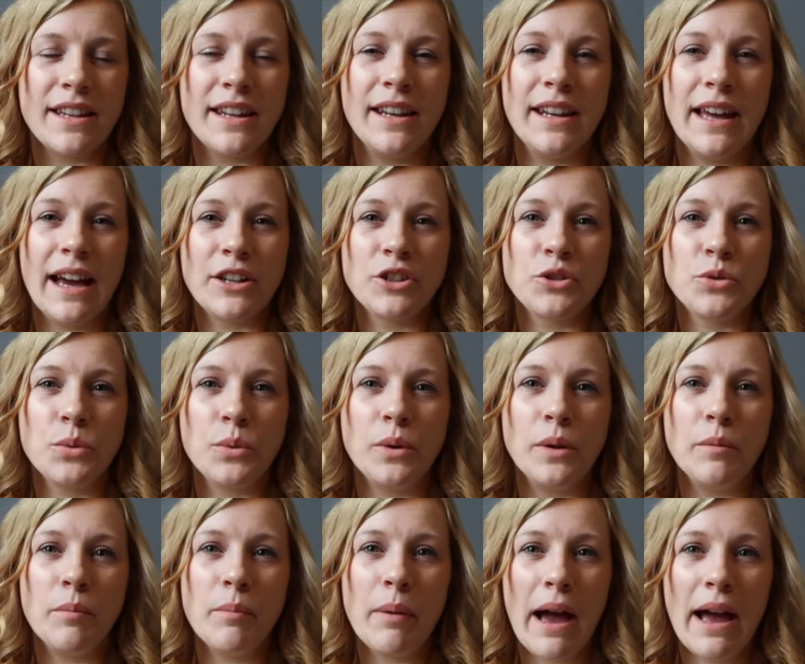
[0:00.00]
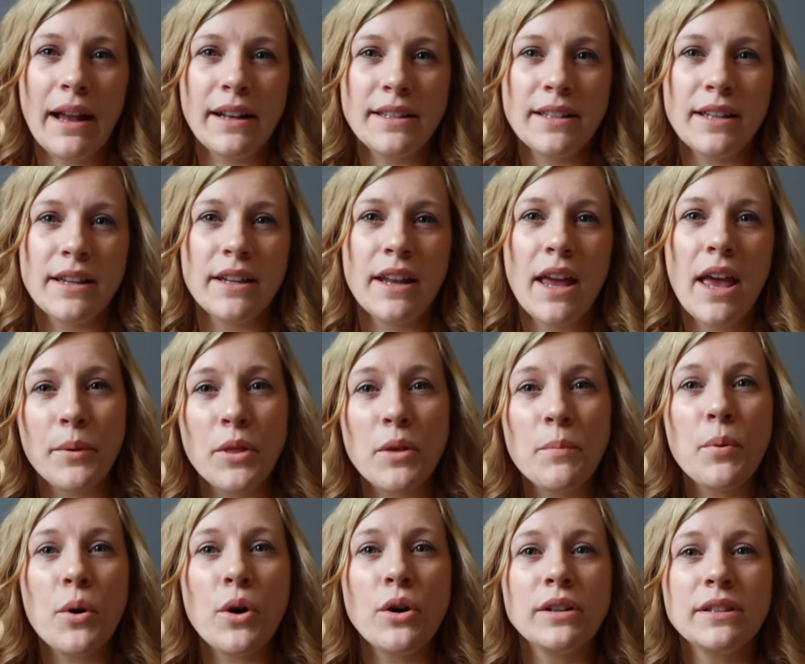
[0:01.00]
an actual pattern, but the
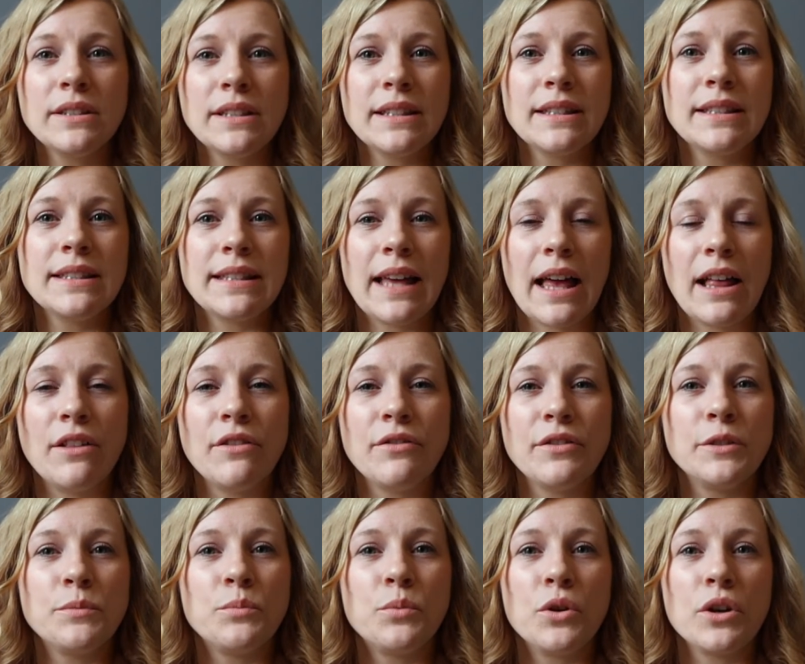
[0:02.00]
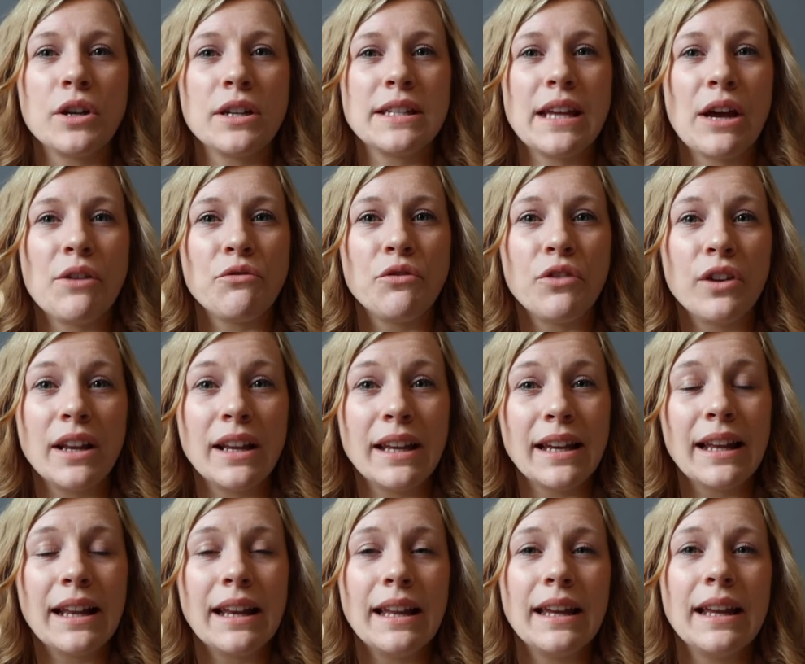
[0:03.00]
post itself is broken down really
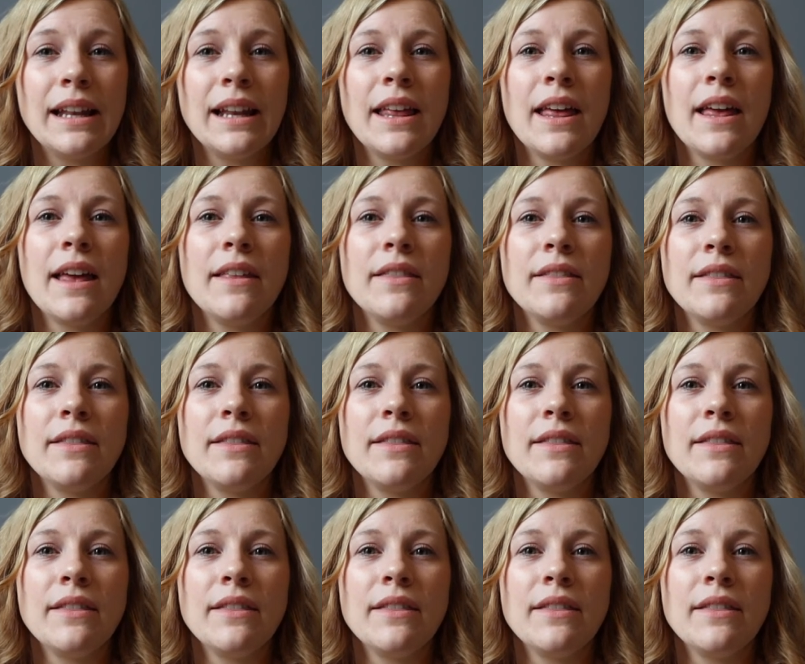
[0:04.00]
clearly.